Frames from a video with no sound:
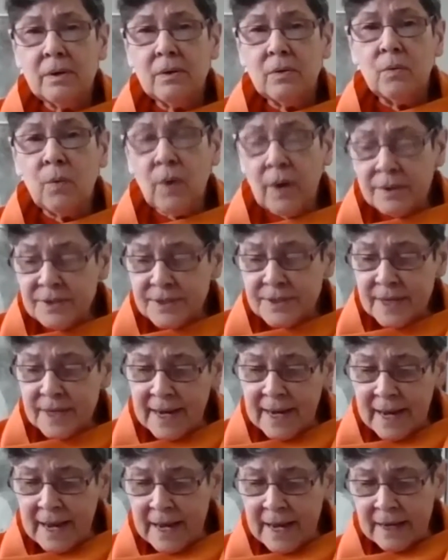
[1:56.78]
once
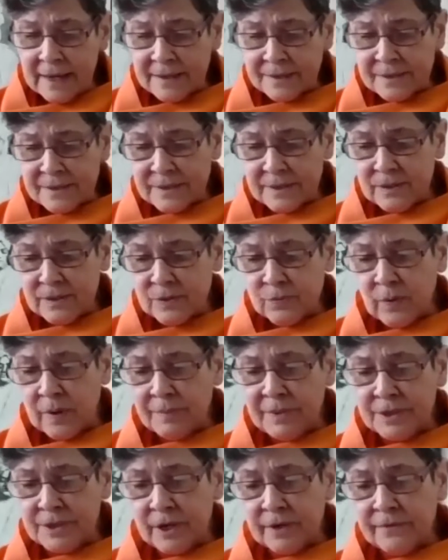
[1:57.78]
I asked
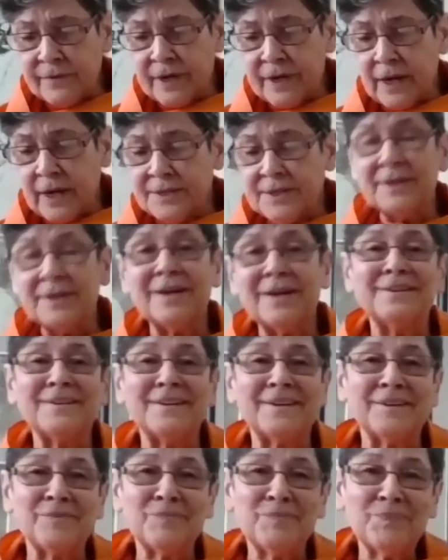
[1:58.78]
Swami
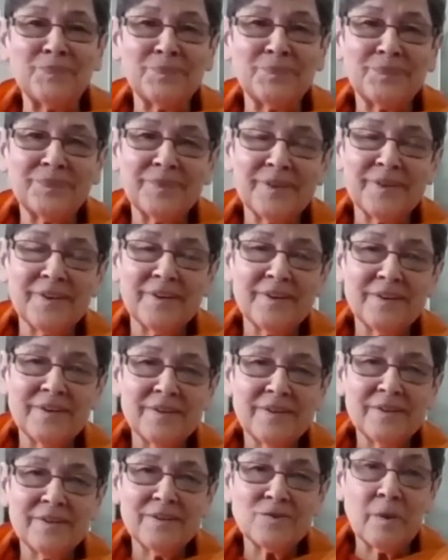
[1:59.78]
Sarvagatananda,
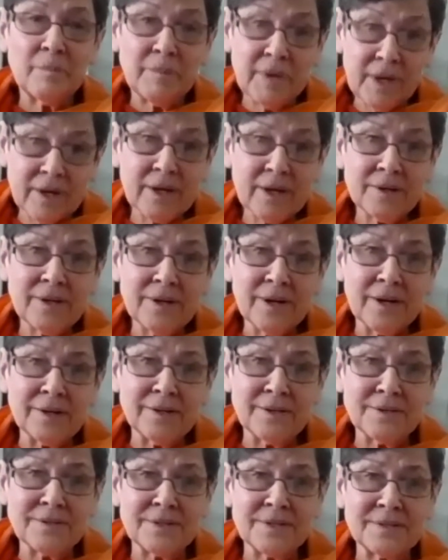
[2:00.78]
Swami
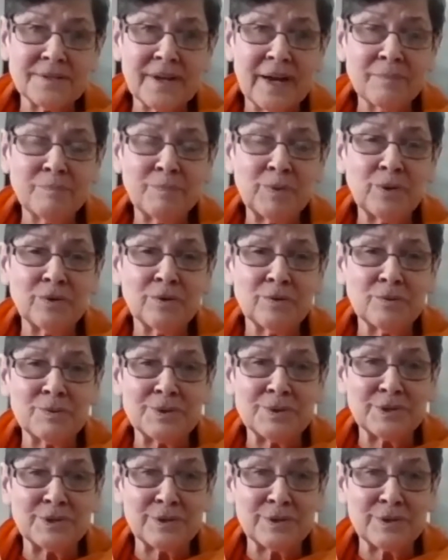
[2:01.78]
Akhandananda's disciple, who was